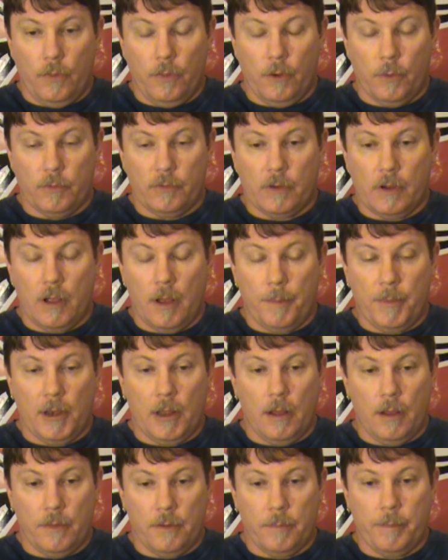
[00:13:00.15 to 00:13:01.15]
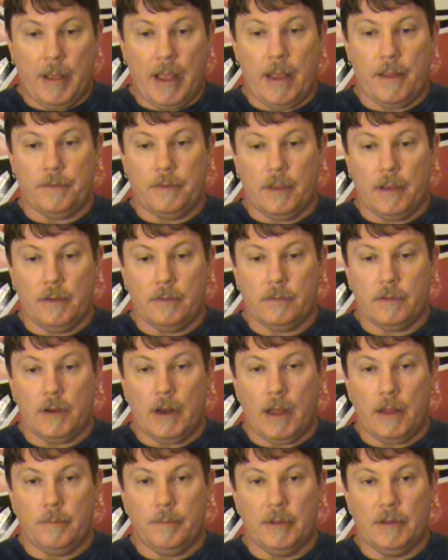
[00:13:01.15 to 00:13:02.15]
There was a couple of other bad things
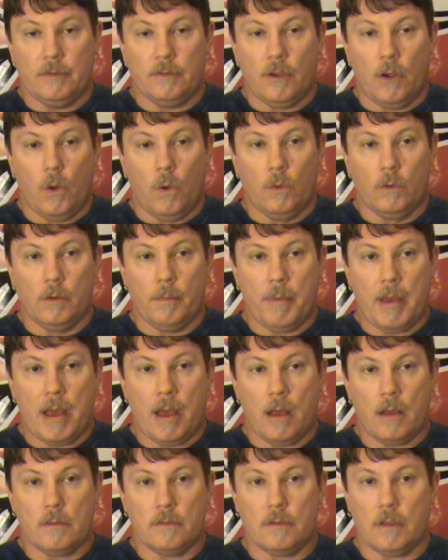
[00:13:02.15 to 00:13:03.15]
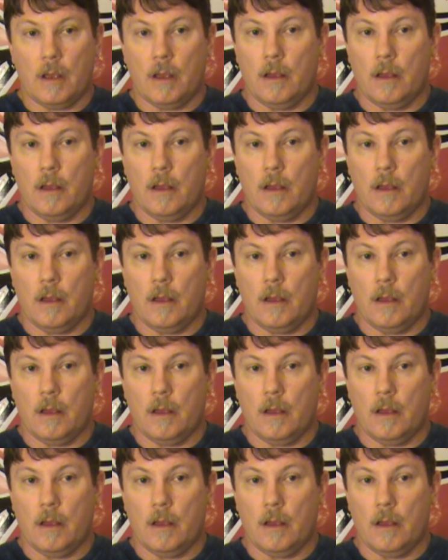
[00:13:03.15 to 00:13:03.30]
that I'd been told about.